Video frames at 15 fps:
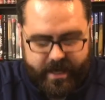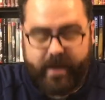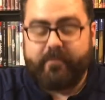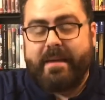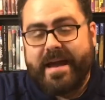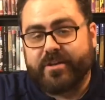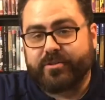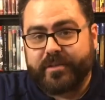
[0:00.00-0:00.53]
I'm
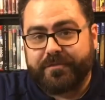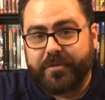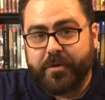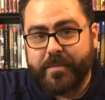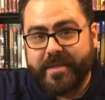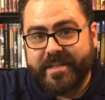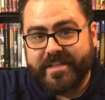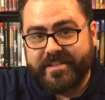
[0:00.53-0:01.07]
actually
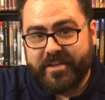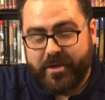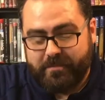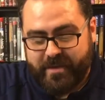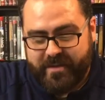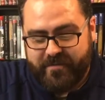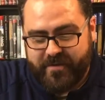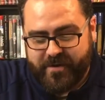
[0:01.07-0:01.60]
filming this on
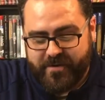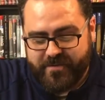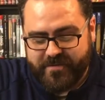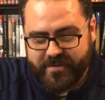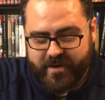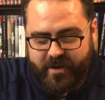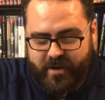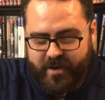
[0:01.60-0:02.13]
my phone
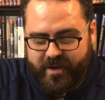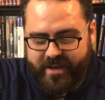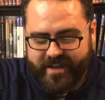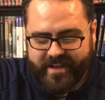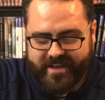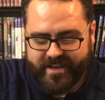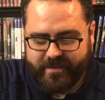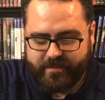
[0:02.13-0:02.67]

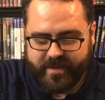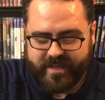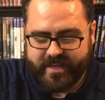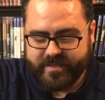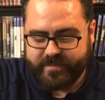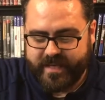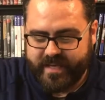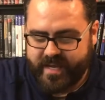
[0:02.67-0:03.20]

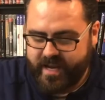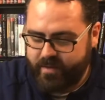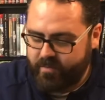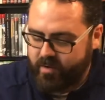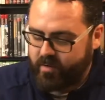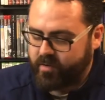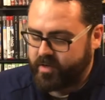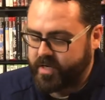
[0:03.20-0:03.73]
because my
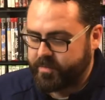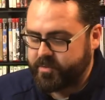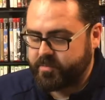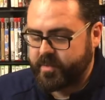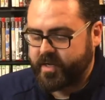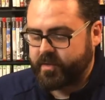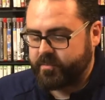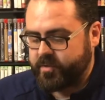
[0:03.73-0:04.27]
camera will hook up to
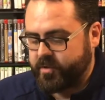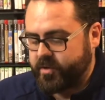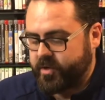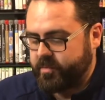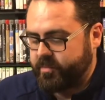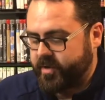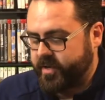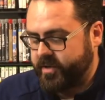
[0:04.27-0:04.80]
my computer,
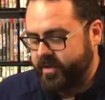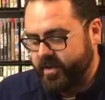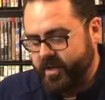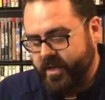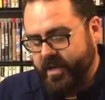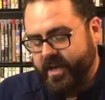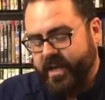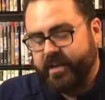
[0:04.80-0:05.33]
but
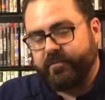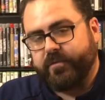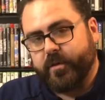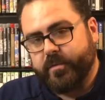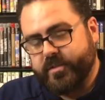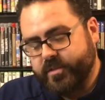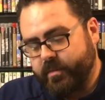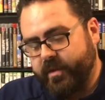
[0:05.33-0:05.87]
I can
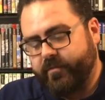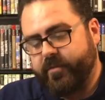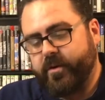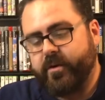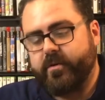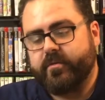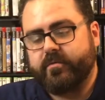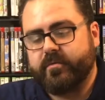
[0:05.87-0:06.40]
film this on my
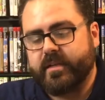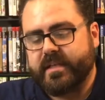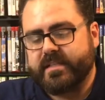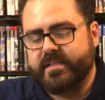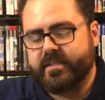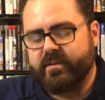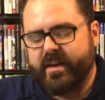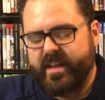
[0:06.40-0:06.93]
phone and
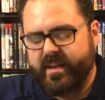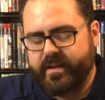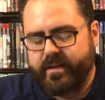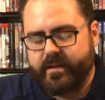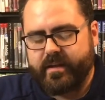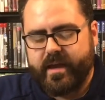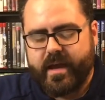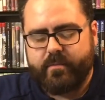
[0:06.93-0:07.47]
still edit
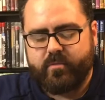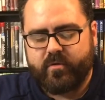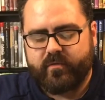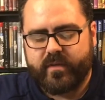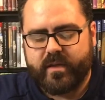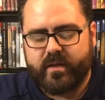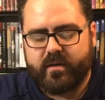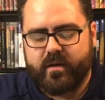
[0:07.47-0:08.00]
it in
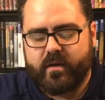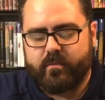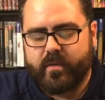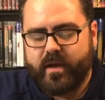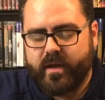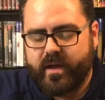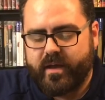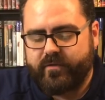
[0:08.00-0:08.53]
iMovie on
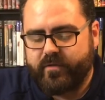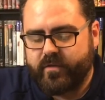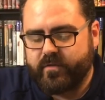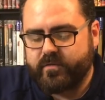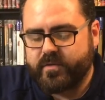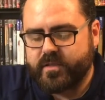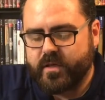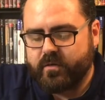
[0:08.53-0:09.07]
my
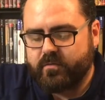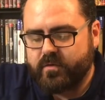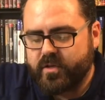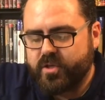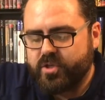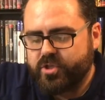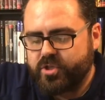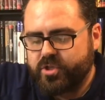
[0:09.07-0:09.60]
iPhone, so
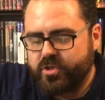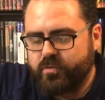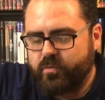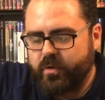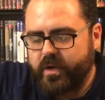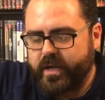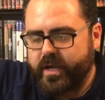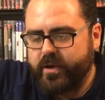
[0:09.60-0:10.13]
should
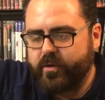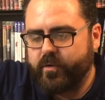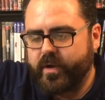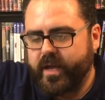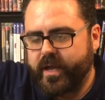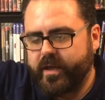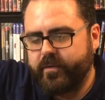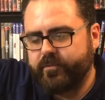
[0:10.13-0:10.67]
work out
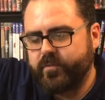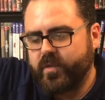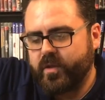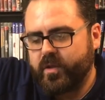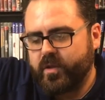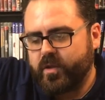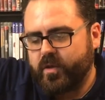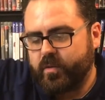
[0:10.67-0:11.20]
okay.
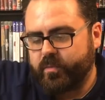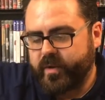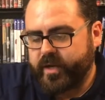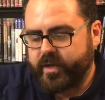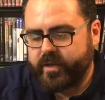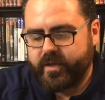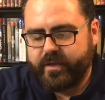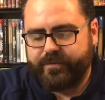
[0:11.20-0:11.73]

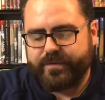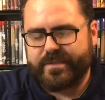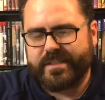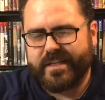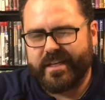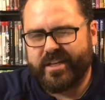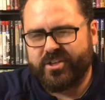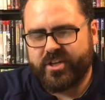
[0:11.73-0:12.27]
But if you
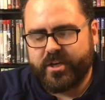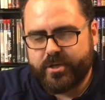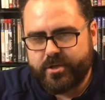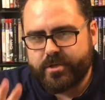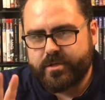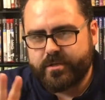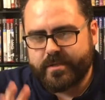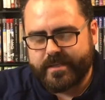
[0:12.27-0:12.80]
see any
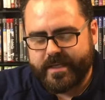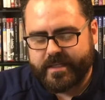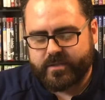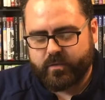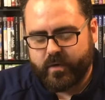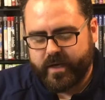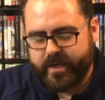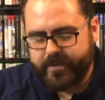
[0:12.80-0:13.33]
changes,
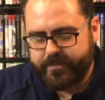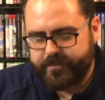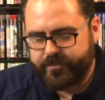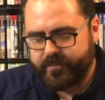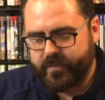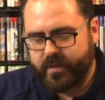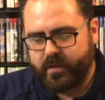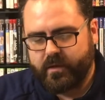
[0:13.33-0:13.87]
that's why.
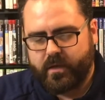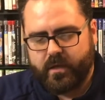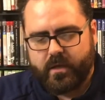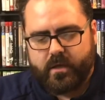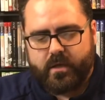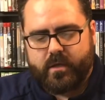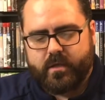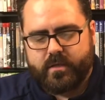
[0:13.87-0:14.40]

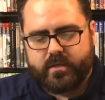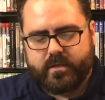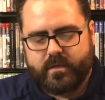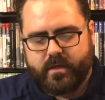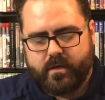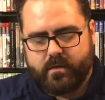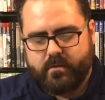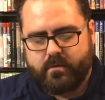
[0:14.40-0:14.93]
So,